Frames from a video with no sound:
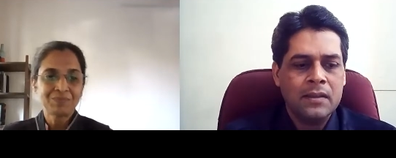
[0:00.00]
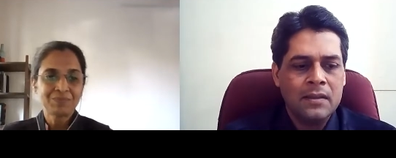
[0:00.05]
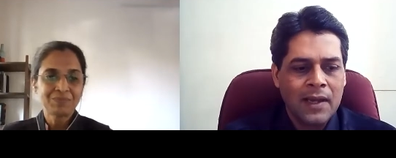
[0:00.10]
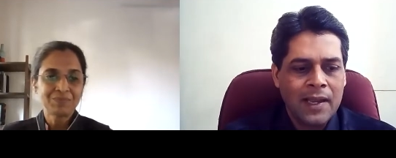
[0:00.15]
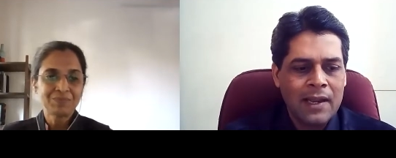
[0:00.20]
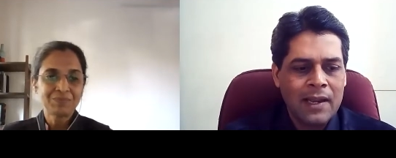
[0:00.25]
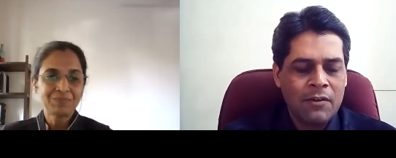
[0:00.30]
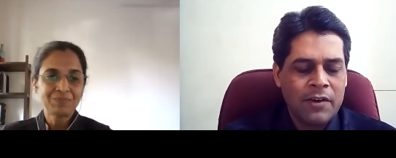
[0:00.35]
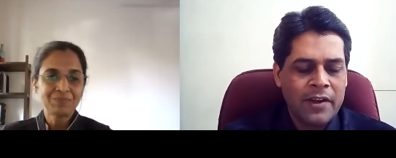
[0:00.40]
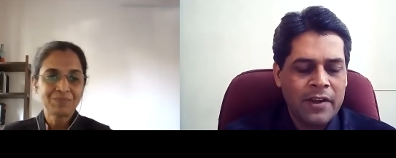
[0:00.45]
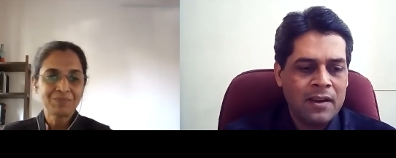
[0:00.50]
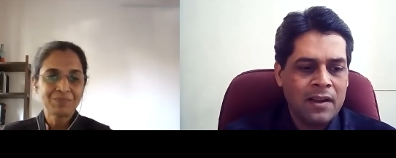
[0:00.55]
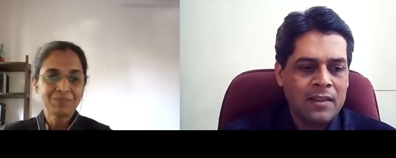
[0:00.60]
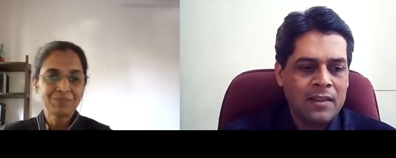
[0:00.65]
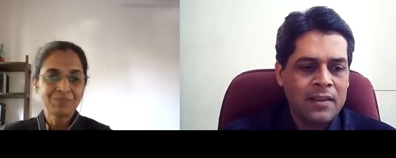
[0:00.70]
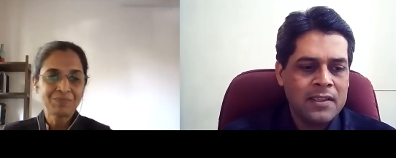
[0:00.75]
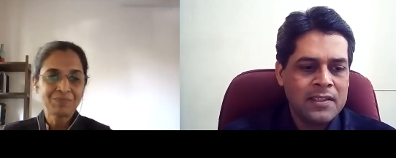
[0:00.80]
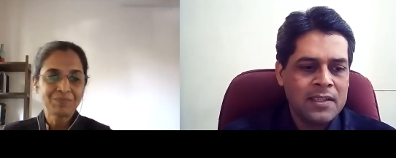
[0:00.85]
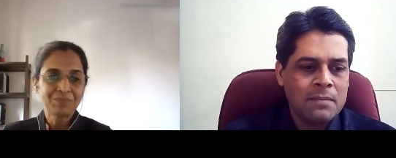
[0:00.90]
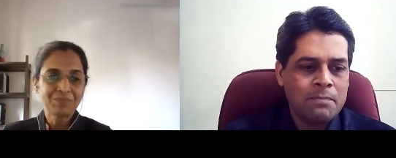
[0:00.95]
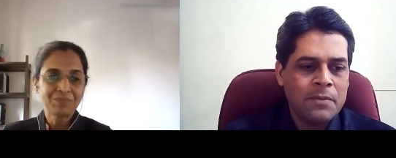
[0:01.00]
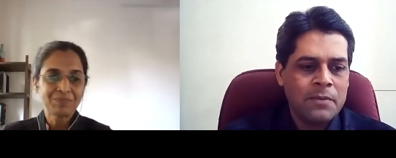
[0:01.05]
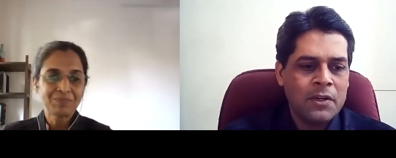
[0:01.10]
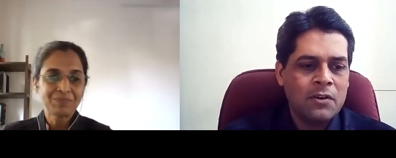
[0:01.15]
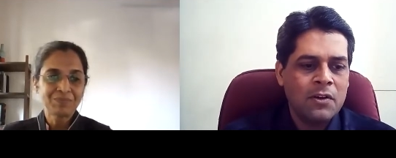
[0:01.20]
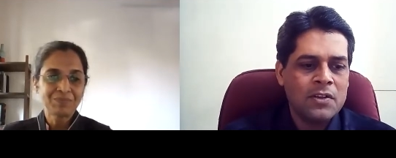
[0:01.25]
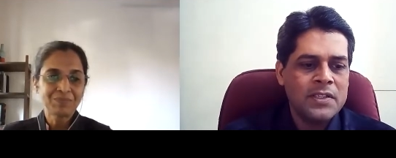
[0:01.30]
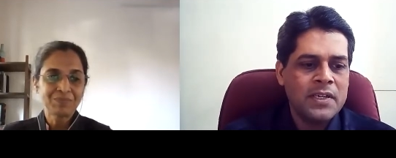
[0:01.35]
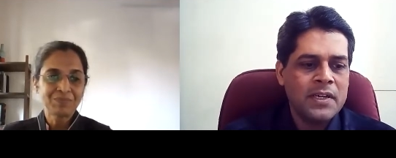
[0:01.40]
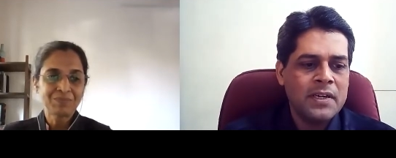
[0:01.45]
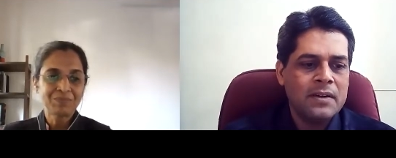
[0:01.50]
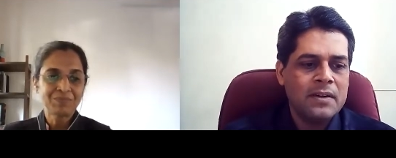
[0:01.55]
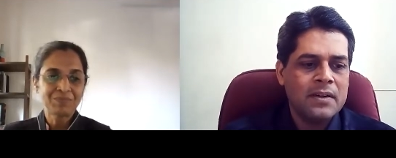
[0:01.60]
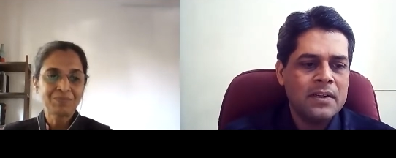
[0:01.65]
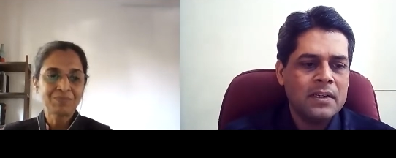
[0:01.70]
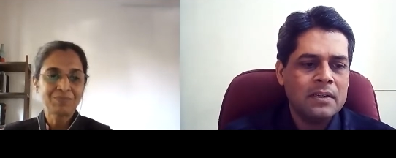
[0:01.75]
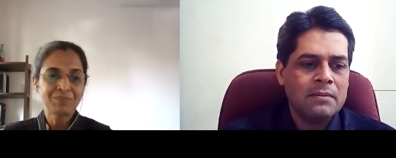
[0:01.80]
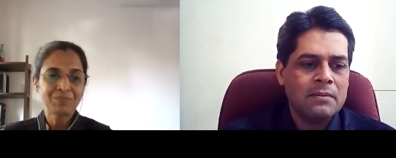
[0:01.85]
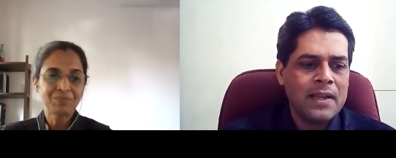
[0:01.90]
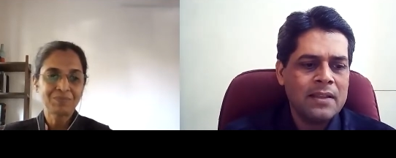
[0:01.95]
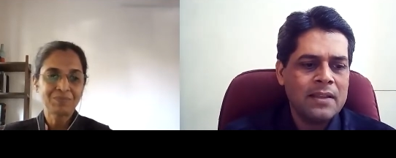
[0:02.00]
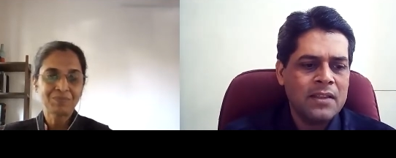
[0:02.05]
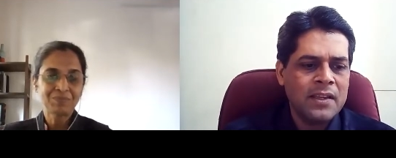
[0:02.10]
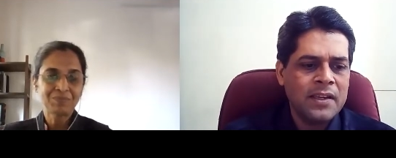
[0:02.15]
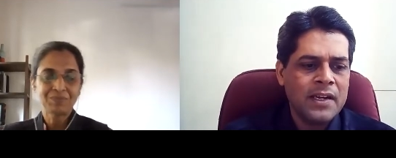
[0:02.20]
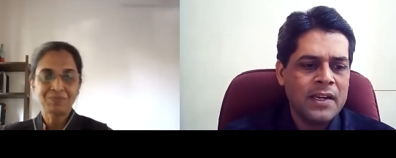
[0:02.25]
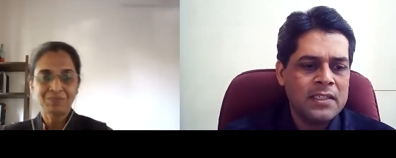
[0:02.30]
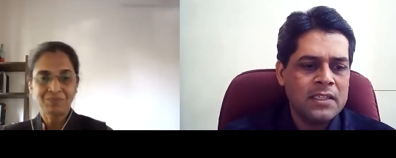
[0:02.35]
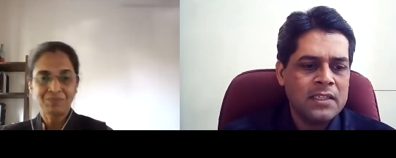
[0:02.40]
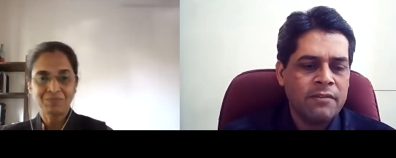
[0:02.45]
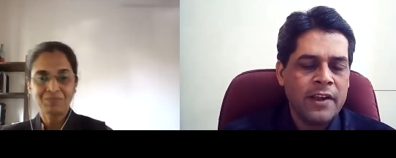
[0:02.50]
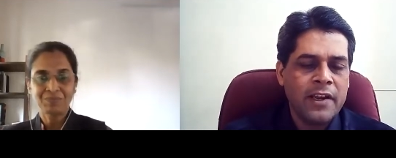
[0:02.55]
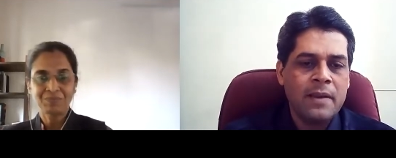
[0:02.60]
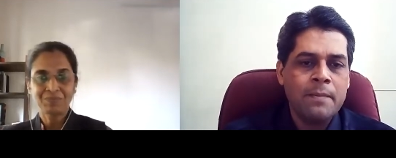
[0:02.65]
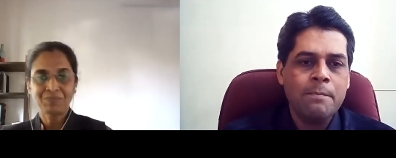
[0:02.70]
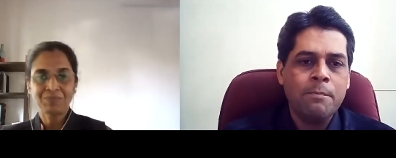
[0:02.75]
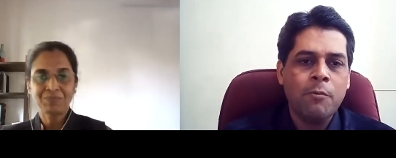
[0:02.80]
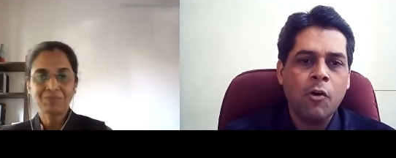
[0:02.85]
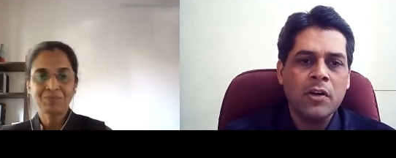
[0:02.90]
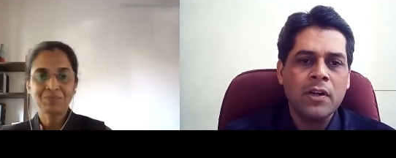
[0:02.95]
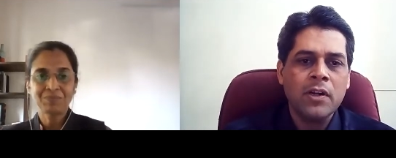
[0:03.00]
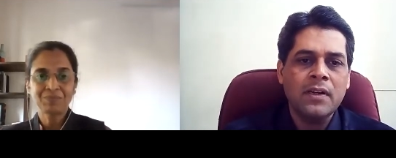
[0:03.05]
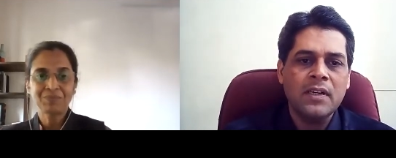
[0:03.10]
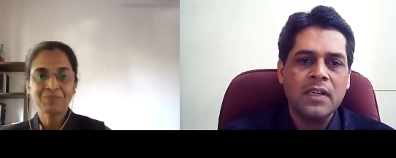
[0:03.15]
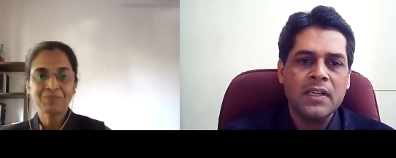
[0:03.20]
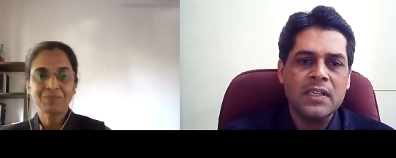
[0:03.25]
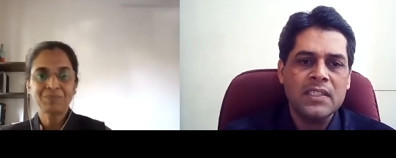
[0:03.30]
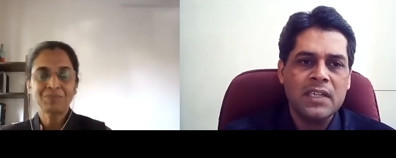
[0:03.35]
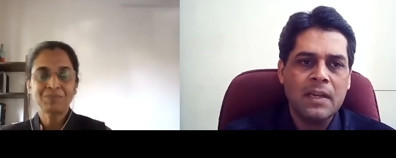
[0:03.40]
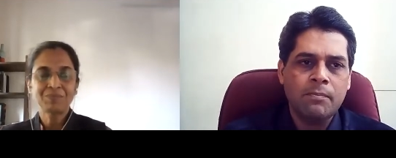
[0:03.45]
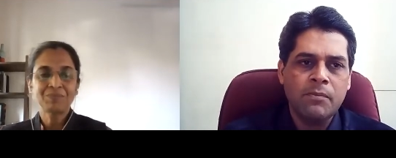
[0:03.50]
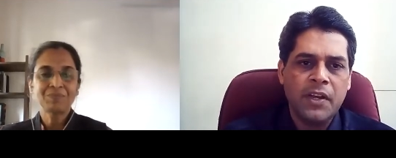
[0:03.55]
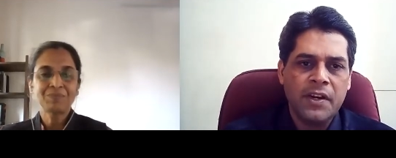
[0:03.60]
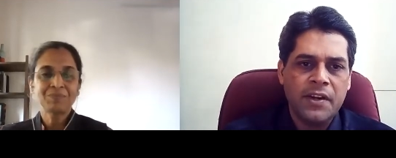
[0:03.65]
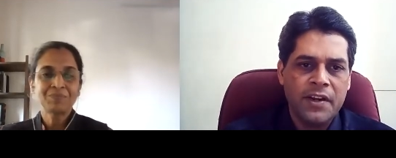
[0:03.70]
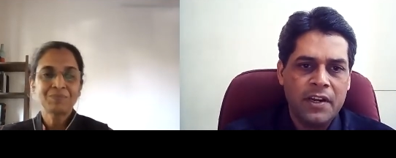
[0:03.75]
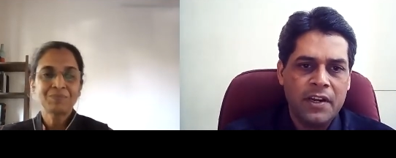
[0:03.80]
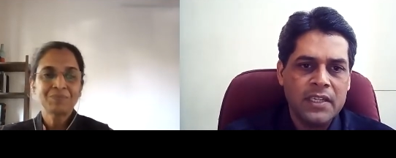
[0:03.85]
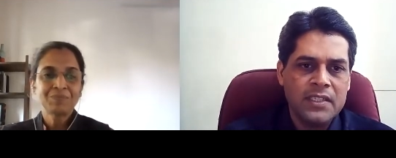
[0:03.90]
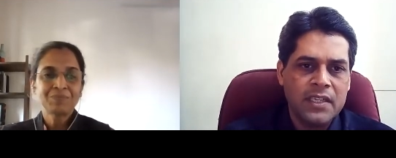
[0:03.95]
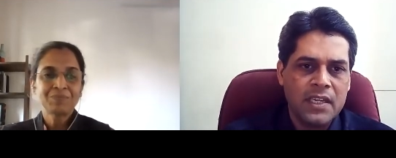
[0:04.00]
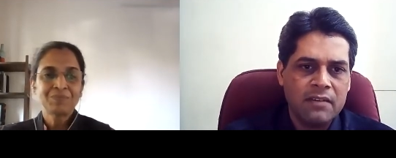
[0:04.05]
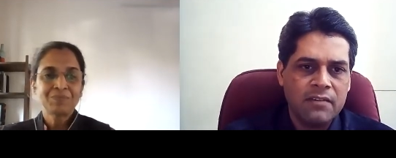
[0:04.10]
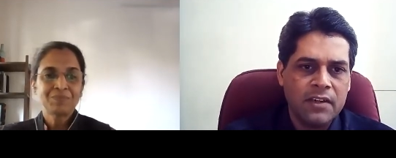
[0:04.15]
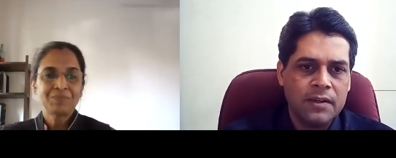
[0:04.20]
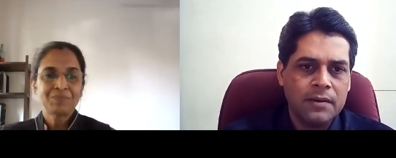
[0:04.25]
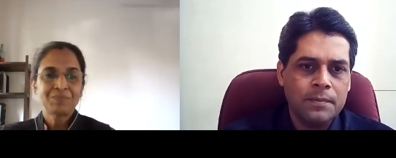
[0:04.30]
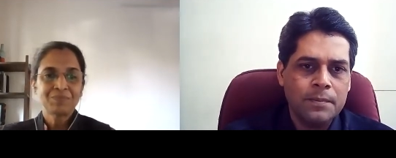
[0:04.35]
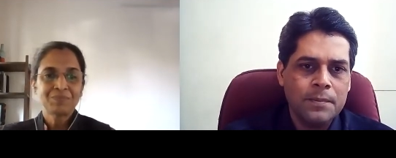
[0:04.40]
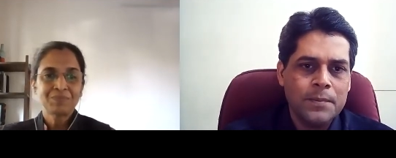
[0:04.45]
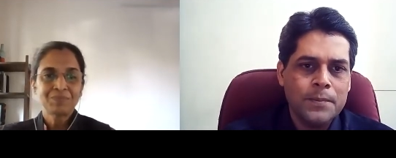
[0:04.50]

Speaker 1: I have taken this up because it, uh, I think it's a very important concept that he has given